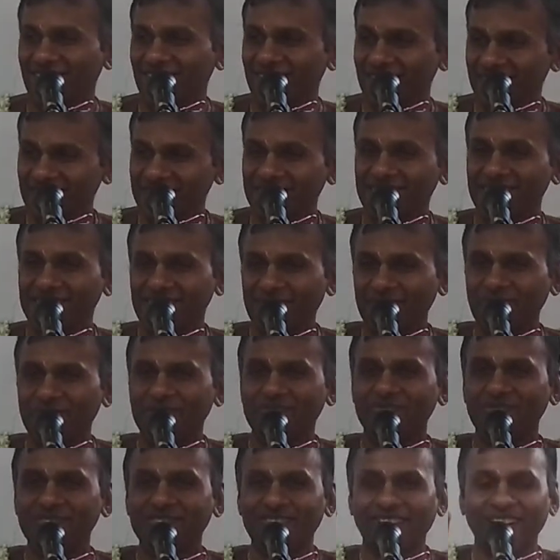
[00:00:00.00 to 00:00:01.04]
His
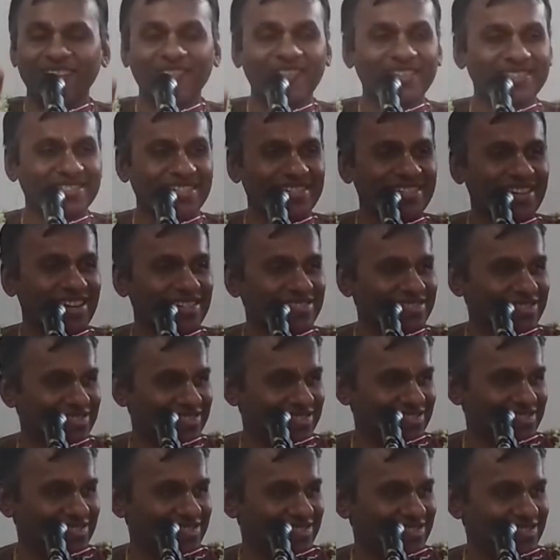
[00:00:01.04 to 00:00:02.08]
disciples means all were
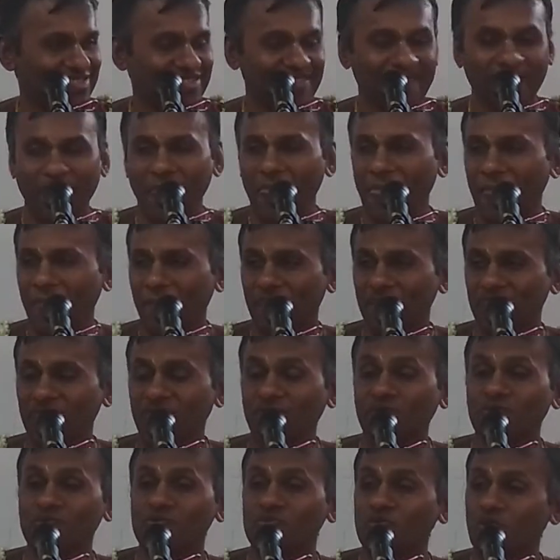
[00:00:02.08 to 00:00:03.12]
sannyasis.
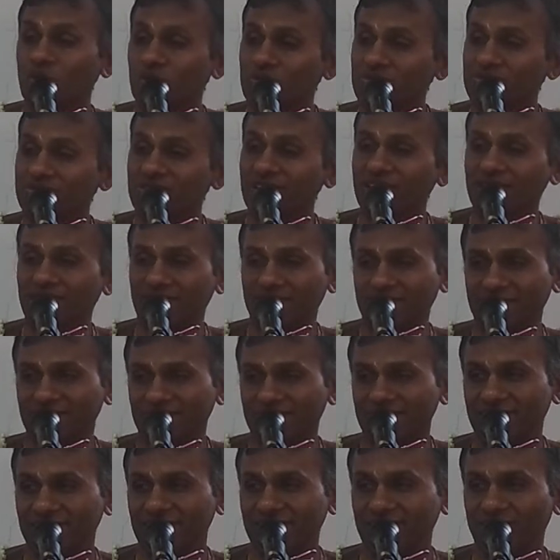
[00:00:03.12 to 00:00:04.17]
He was so strict.
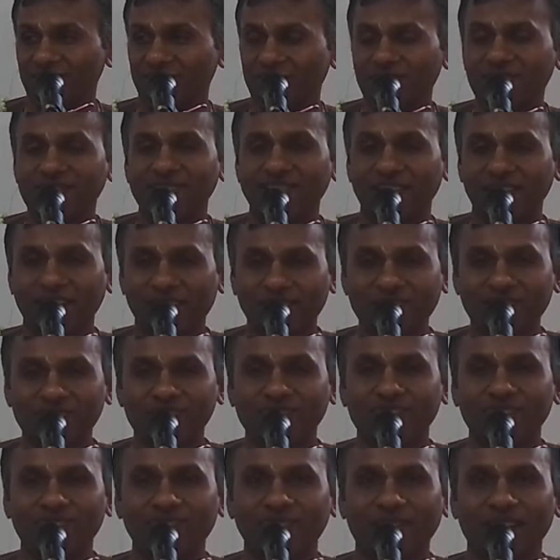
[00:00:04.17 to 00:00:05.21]
Only sannyasis
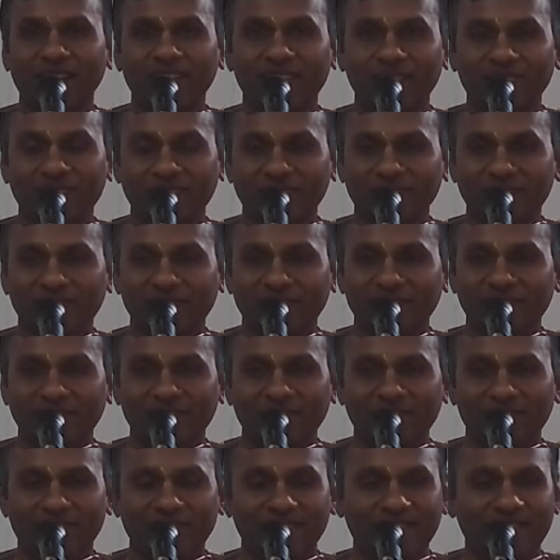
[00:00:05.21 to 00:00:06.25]
could manage.
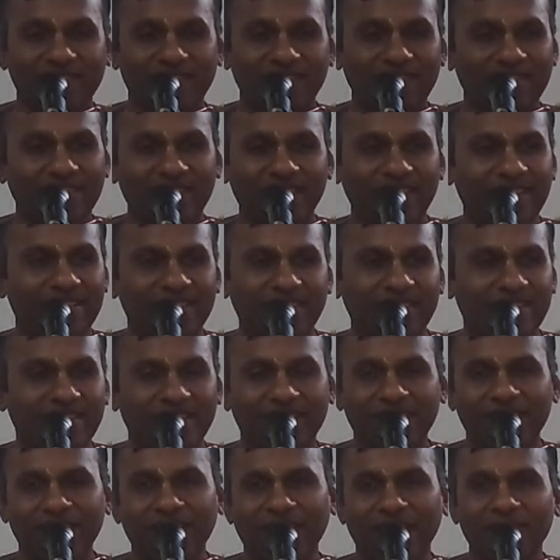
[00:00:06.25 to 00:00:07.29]
He
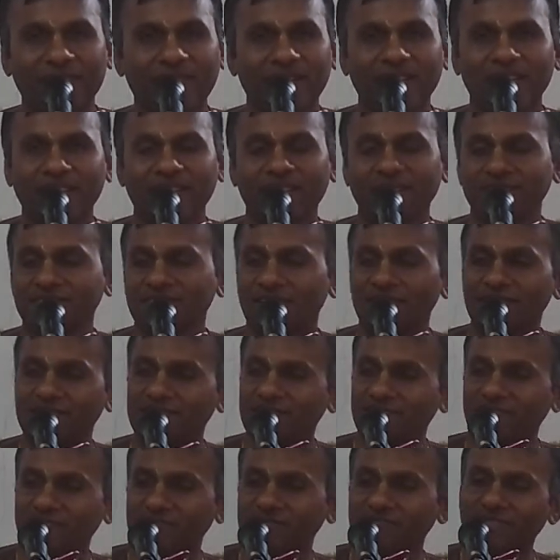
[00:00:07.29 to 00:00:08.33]
didn't have many grihastha
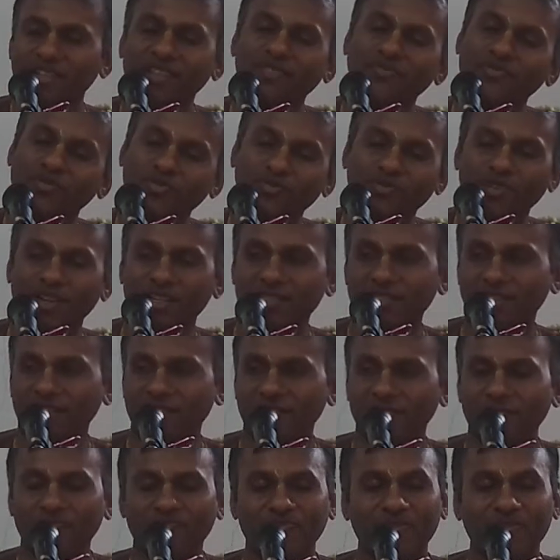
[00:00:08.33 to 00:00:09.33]
disciples. Very few were there.